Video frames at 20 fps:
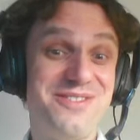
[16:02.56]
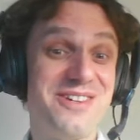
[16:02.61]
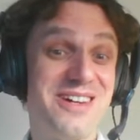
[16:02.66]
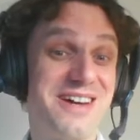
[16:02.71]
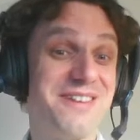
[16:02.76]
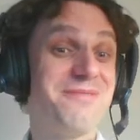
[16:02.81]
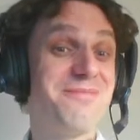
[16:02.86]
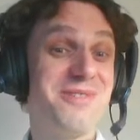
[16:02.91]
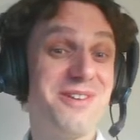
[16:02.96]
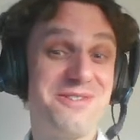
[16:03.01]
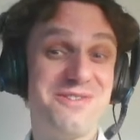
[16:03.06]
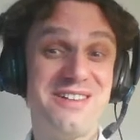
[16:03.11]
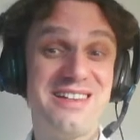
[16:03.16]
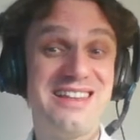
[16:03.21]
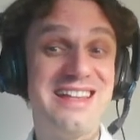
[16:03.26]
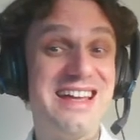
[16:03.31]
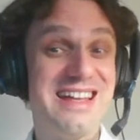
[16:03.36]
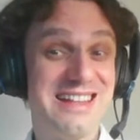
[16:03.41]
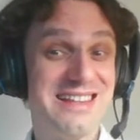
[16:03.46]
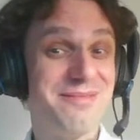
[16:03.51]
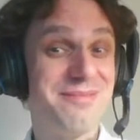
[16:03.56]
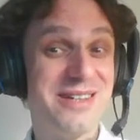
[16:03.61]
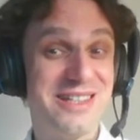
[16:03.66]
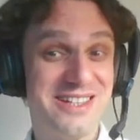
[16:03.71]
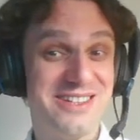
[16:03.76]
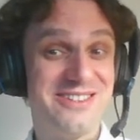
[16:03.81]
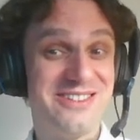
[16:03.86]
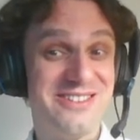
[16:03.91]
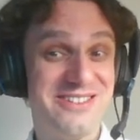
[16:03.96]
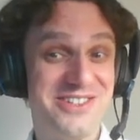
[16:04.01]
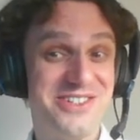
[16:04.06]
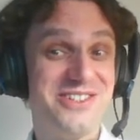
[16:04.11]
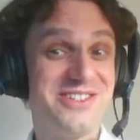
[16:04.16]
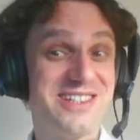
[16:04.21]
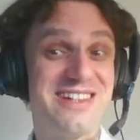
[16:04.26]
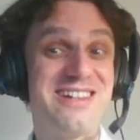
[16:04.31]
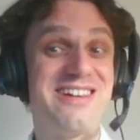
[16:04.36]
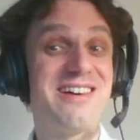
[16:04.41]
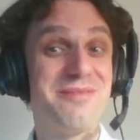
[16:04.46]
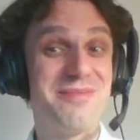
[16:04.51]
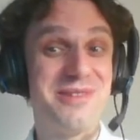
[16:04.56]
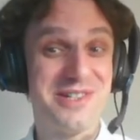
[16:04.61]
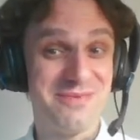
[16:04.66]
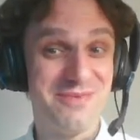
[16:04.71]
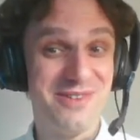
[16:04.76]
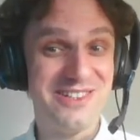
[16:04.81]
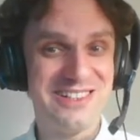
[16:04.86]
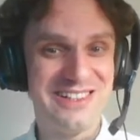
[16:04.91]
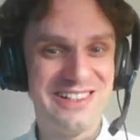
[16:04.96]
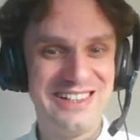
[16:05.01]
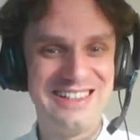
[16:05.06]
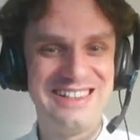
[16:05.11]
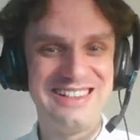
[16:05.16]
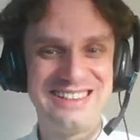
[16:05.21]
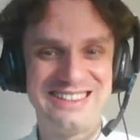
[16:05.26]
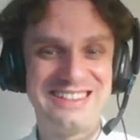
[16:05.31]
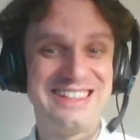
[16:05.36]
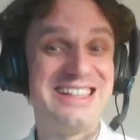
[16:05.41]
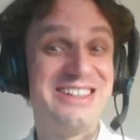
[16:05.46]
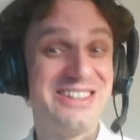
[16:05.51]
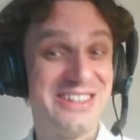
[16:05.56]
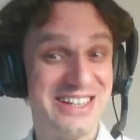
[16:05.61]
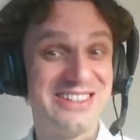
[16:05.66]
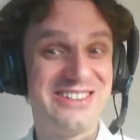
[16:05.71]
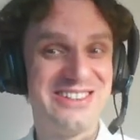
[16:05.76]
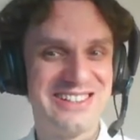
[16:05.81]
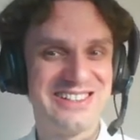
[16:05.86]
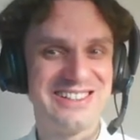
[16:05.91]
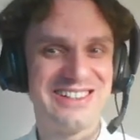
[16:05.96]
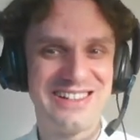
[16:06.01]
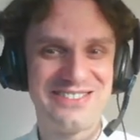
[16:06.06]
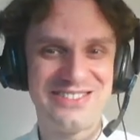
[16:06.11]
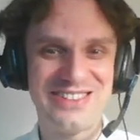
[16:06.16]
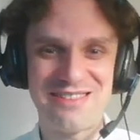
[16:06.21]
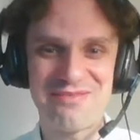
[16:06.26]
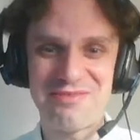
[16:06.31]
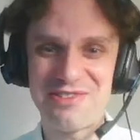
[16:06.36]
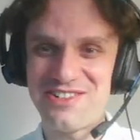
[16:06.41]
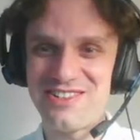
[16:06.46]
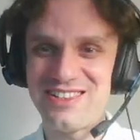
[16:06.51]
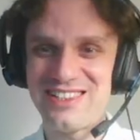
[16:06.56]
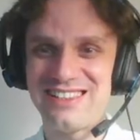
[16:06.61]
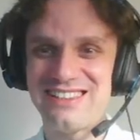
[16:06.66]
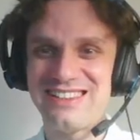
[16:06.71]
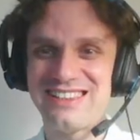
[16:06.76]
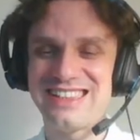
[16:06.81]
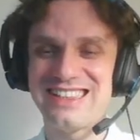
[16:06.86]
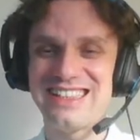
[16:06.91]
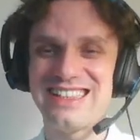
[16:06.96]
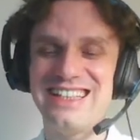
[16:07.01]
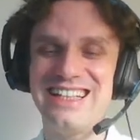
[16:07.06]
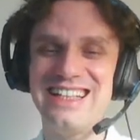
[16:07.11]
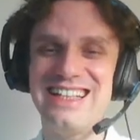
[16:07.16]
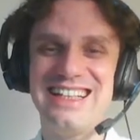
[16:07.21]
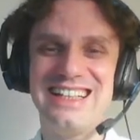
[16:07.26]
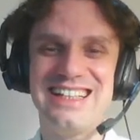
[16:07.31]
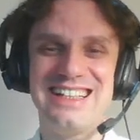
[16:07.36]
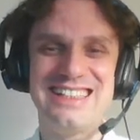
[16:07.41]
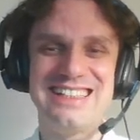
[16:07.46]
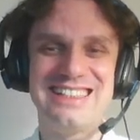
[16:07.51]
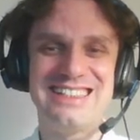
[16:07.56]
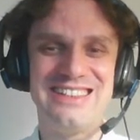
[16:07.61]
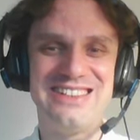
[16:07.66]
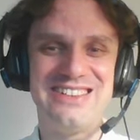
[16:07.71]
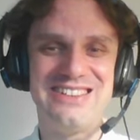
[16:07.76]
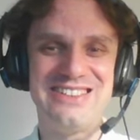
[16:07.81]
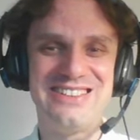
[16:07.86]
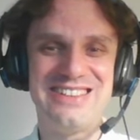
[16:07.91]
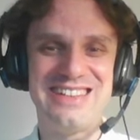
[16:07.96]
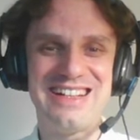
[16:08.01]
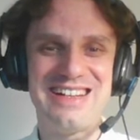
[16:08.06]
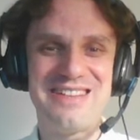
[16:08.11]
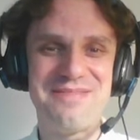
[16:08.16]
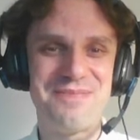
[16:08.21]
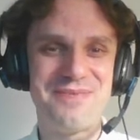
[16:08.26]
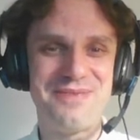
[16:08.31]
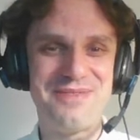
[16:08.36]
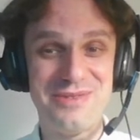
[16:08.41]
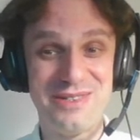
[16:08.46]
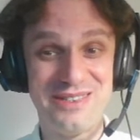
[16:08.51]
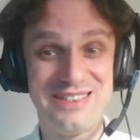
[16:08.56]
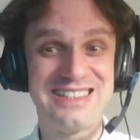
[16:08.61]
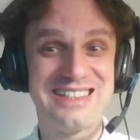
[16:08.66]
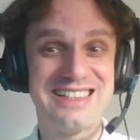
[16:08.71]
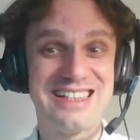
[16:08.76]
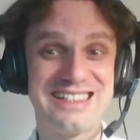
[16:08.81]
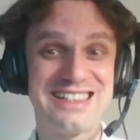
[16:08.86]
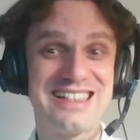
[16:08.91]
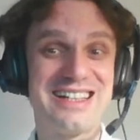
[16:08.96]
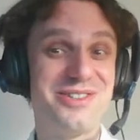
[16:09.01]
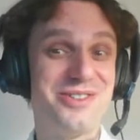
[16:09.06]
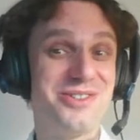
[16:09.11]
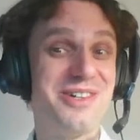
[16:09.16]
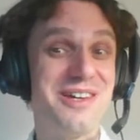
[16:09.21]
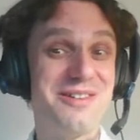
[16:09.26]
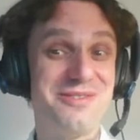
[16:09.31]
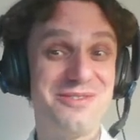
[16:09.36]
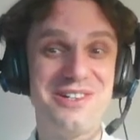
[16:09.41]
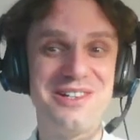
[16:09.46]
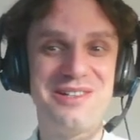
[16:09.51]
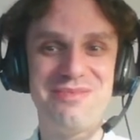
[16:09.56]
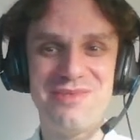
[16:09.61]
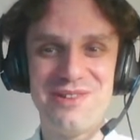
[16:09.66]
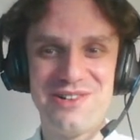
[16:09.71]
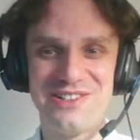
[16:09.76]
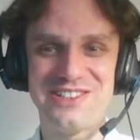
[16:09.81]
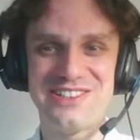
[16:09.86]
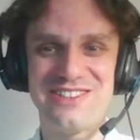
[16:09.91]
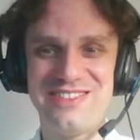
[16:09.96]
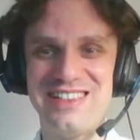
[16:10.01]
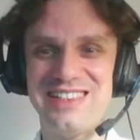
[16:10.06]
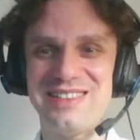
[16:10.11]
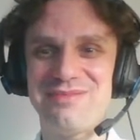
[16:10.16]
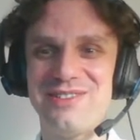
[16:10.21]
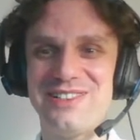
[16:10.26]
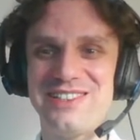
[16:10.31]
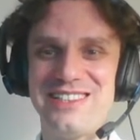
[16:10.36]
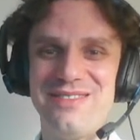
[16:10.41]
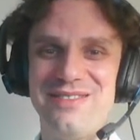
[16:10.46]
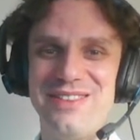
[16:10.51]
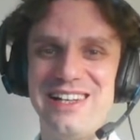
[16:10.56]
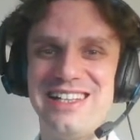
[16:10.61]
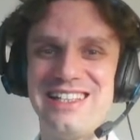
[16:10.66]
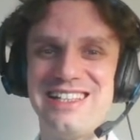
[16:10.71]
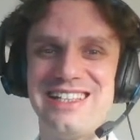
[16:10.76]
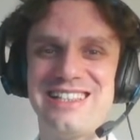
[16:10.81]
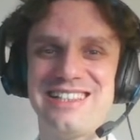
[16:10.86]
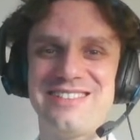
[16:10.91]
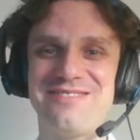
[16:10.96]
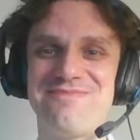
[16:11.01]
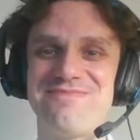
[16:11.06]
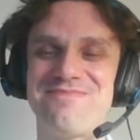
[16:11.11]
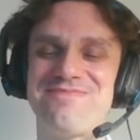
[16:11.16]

you have perfect data, but you choose a garbage model, then you can also have garbage results. So we'll discuss how to avoid both of these possibilities.